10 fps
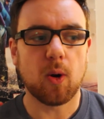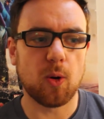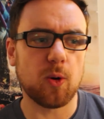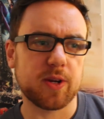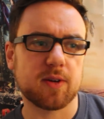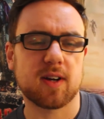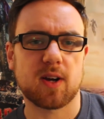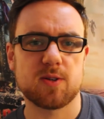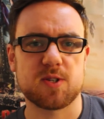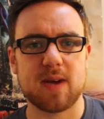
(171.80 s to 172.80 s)
or you can
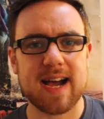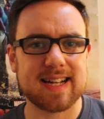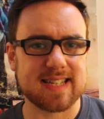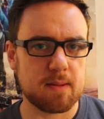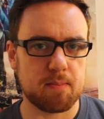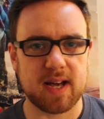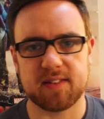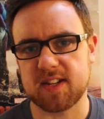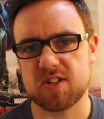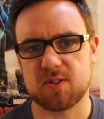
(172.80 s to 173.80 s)
go to
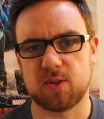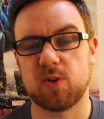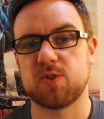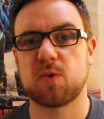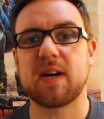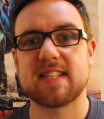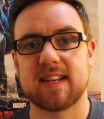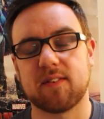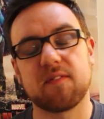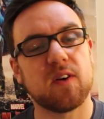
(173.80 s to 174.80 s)
@empathdigital on Twitter
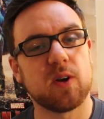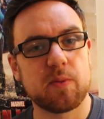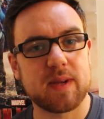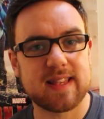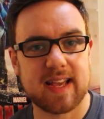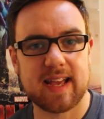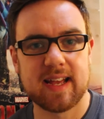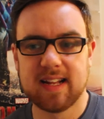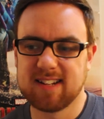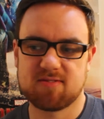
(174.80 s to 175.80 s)
and follow me
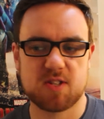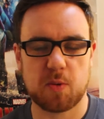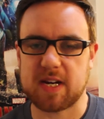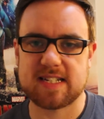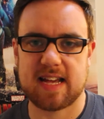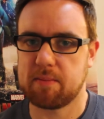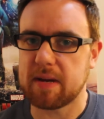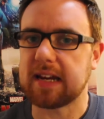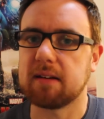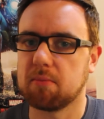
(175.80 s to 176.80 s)
there, tweet at
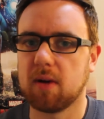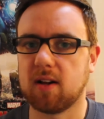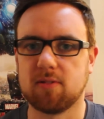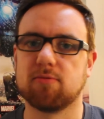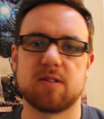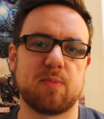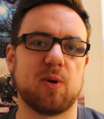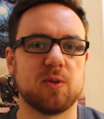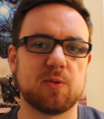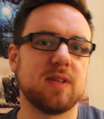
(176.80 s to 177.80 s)
me, I'll
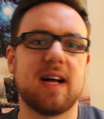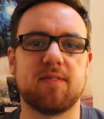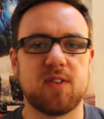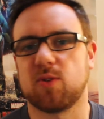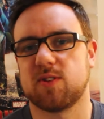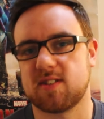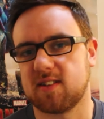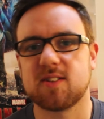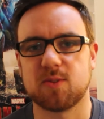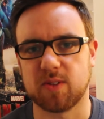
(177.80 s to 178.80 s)
respond, we'll have
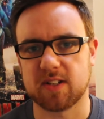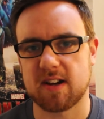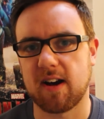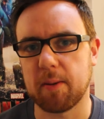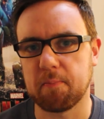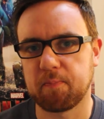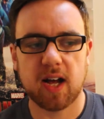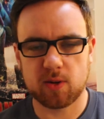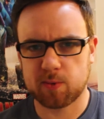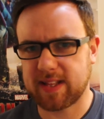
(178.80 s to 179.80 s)
nonsense all the time.
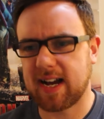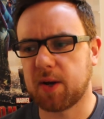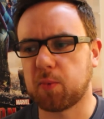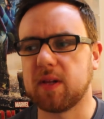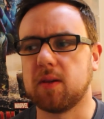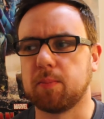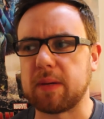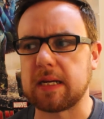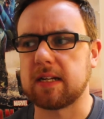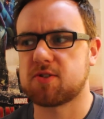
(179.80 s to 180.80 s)
Along with that, I will
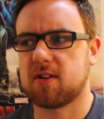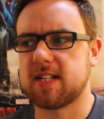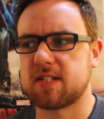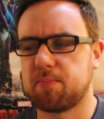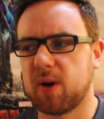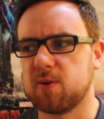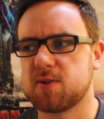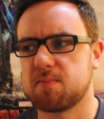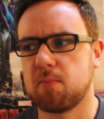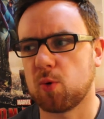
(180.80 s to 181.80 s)
be trying to
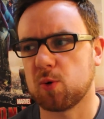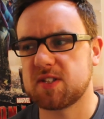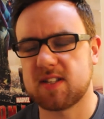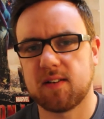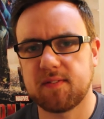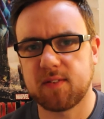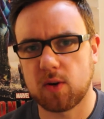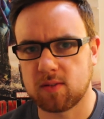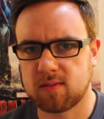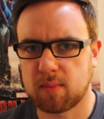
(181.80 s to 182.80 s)
post more stuff
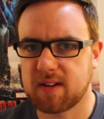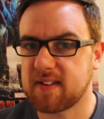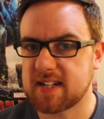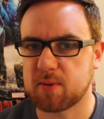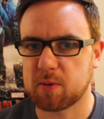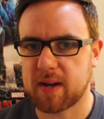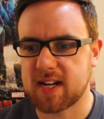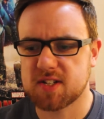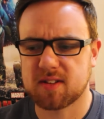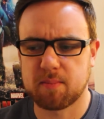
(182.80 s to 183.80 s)
on my Facebook
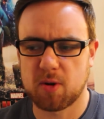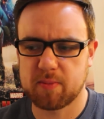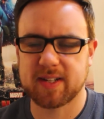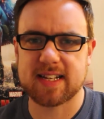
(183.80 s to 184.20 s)
page. At the moment,